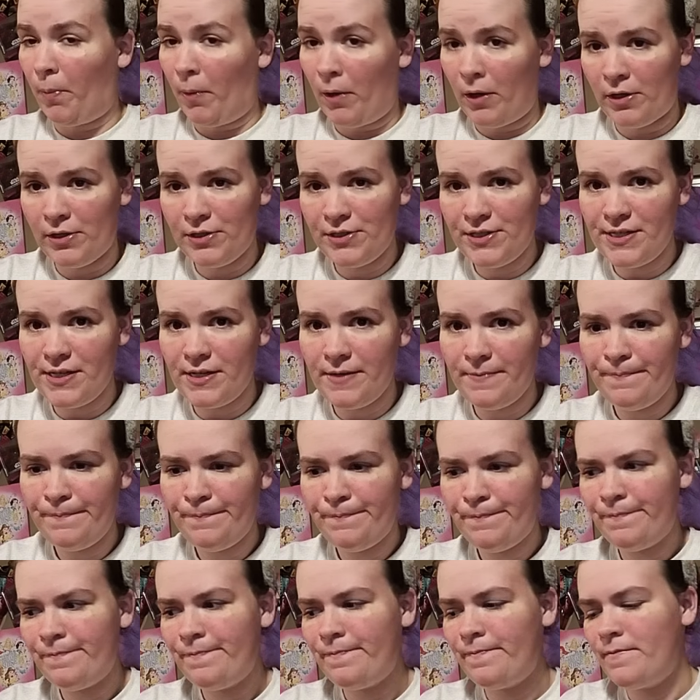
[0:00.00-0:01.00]
person.
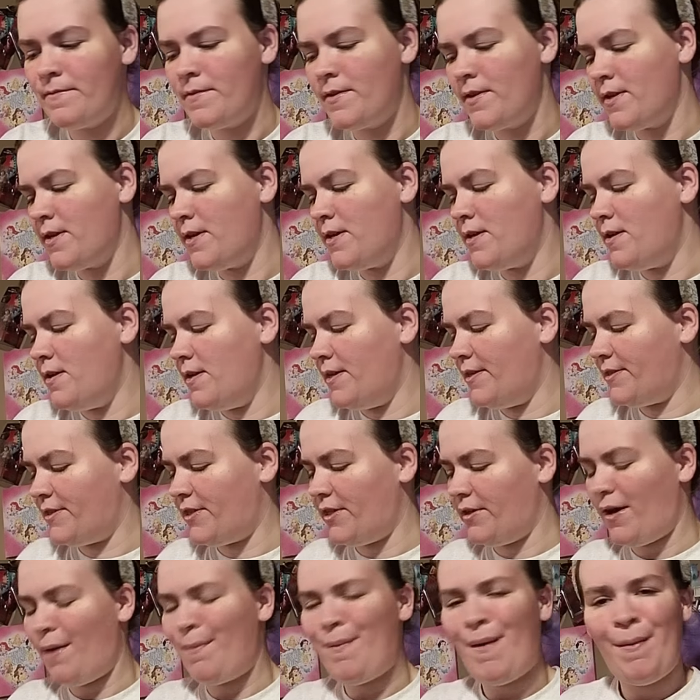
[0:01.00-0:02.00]

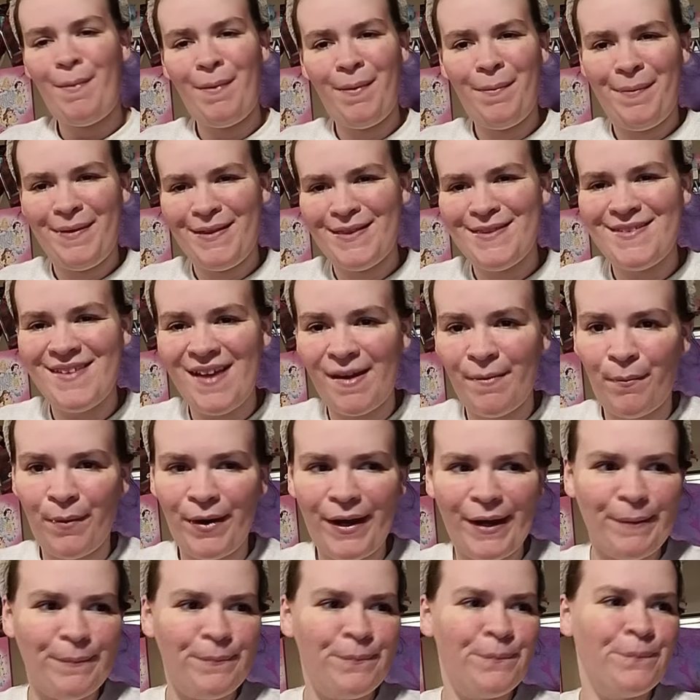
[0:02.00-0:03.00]
So I'll probably be the same
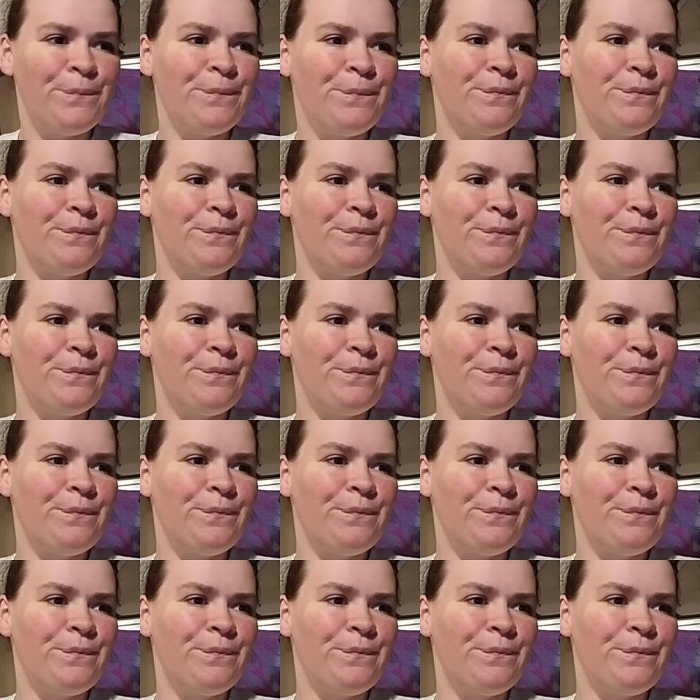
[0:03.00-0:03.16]
way.